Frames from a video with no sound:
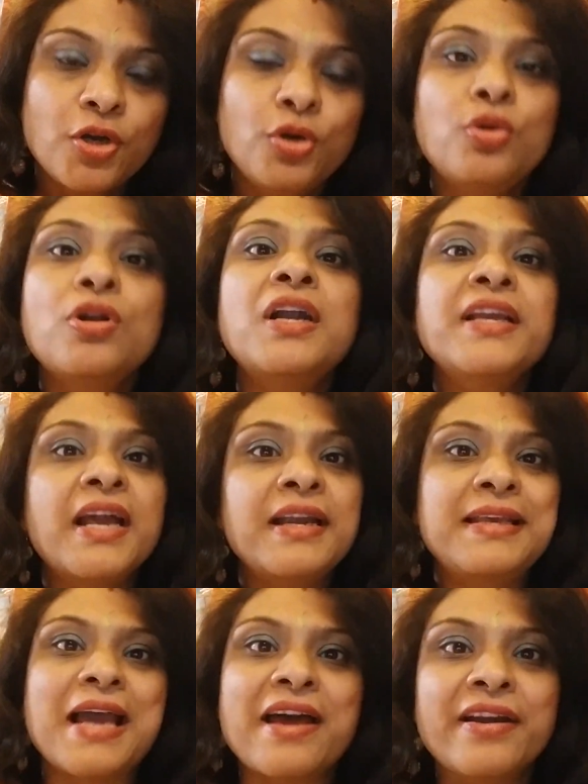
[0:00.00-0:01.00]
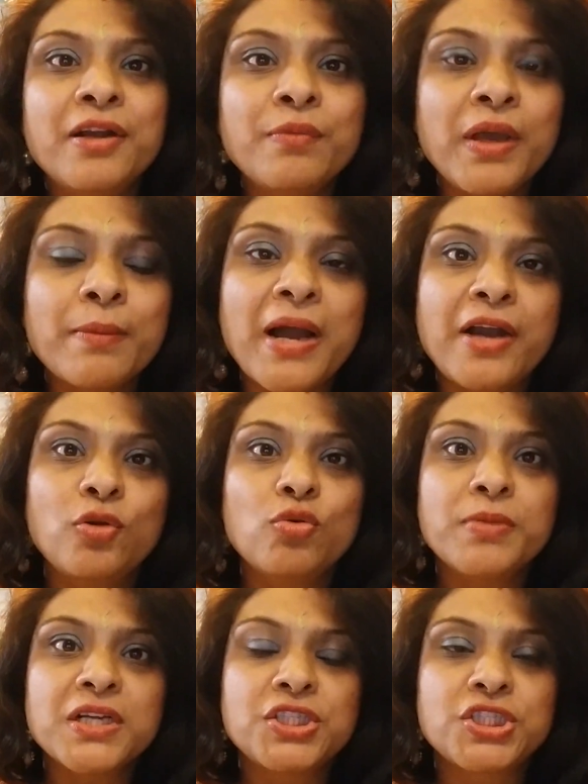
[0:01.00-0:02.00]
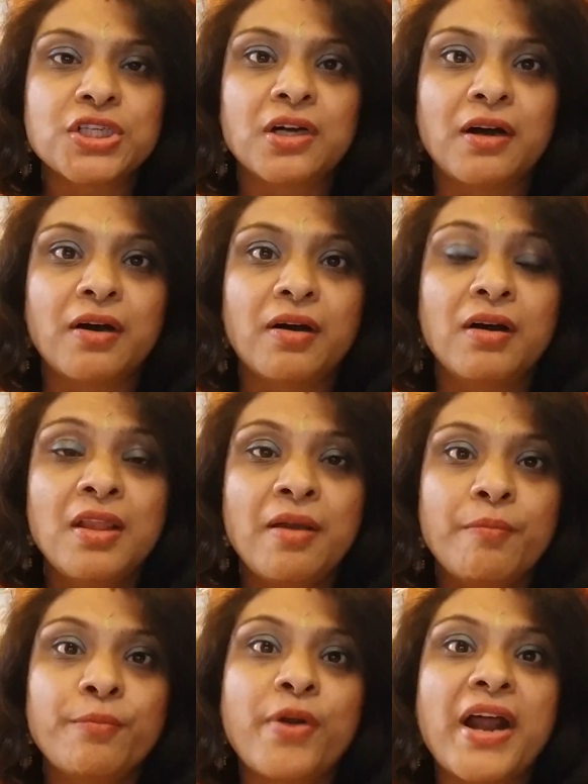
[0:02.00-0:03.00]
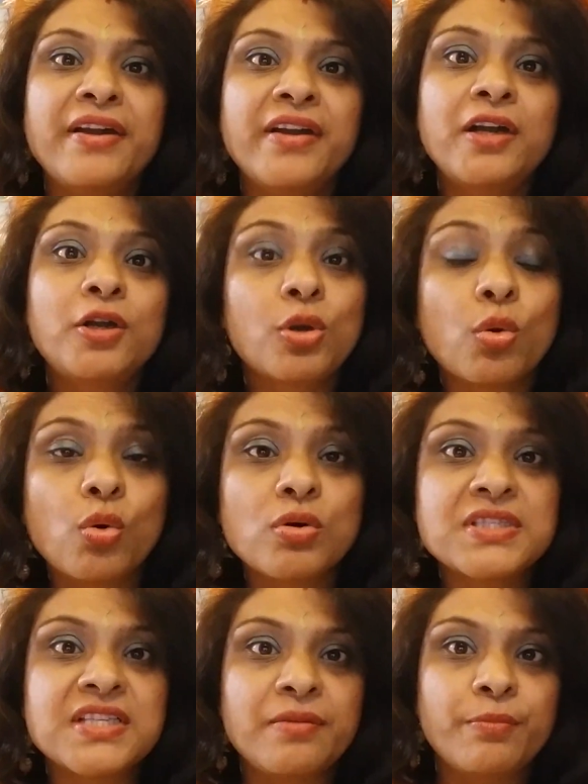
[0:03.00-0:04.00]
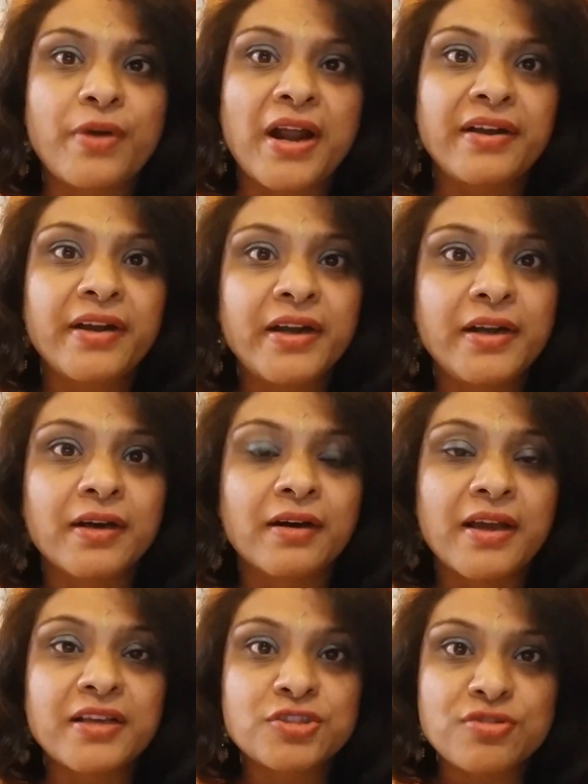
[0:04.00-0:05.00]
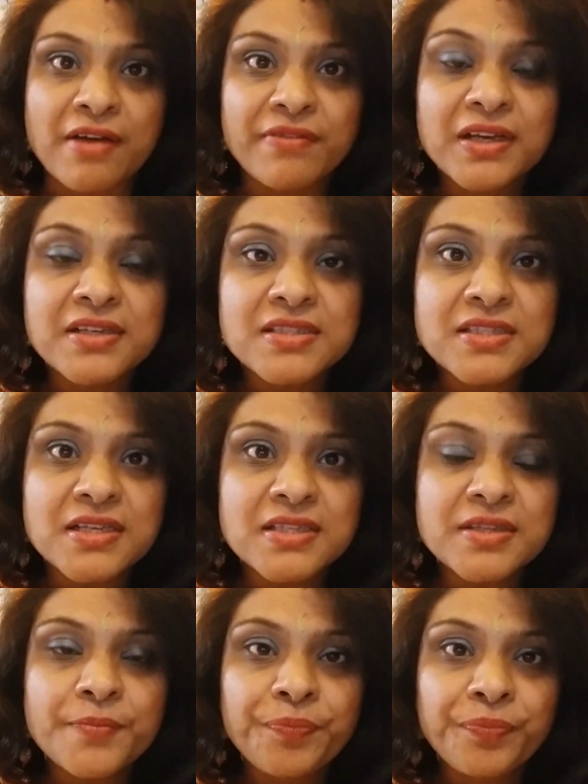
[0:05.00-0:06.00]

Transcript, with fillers: Do not get carried away by too much uh, branded clothes and branded uh, extravagances